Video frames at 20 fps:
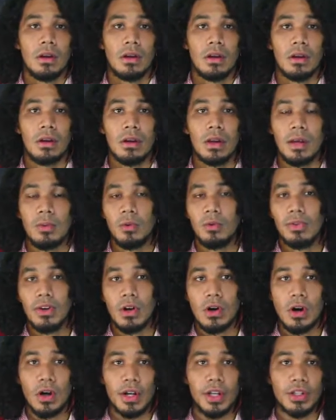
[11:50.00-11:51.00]
And moving
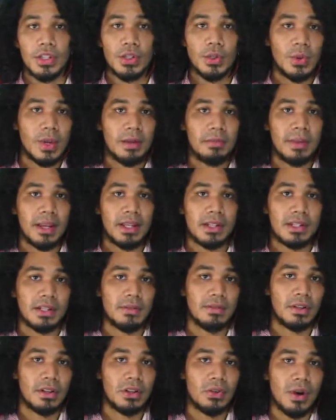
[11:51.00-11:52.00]
on, 2 inmates
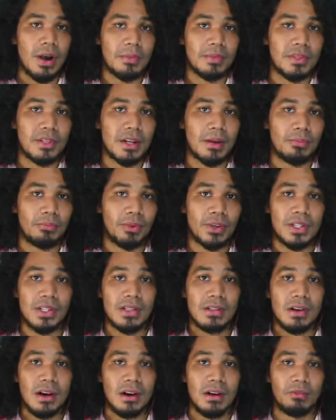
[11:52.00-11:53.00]
of the New Amsterdam
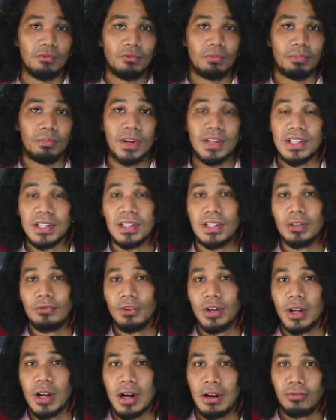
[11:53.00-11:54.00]
prison are presently
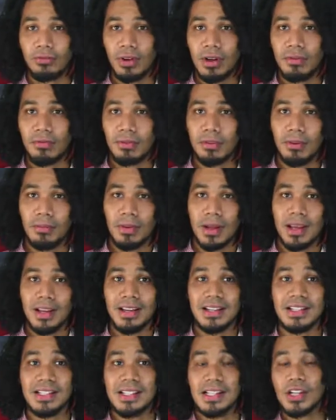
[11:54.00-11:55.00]
recovering from
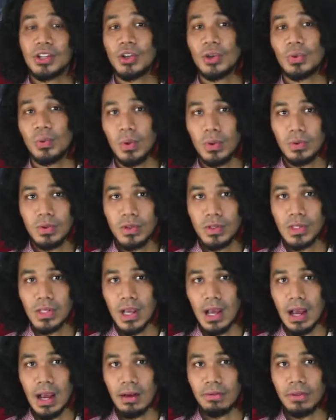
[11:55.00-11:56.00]
incision wounds
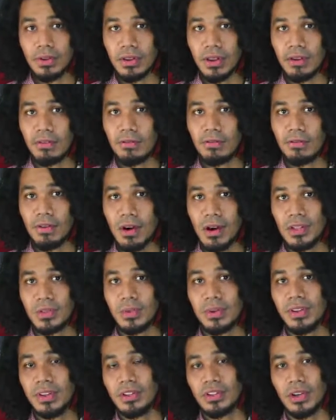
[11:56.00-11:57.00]
after they fought
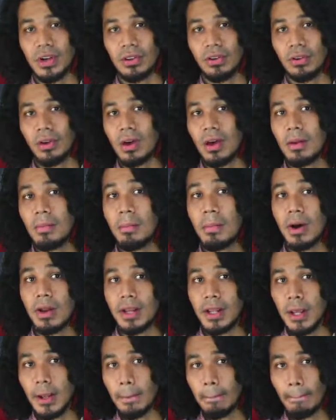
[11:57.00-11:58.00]
with each other on
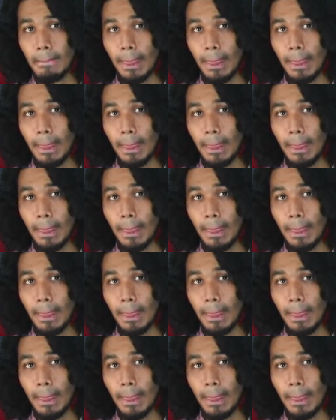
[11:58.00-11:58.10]
Monday.